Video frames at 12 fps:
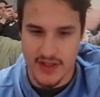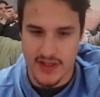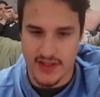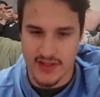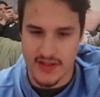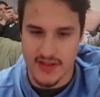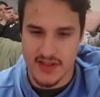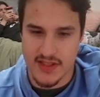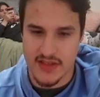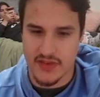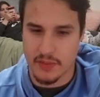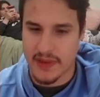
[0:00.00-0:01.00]
is
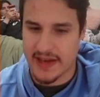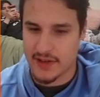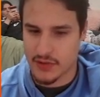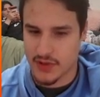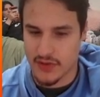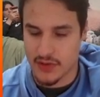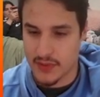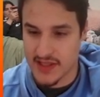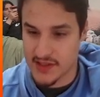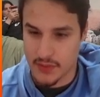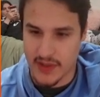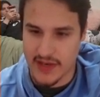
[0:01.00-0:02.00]
giving backstory for the
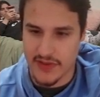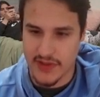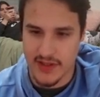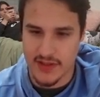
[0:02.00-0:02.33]
reason why everything is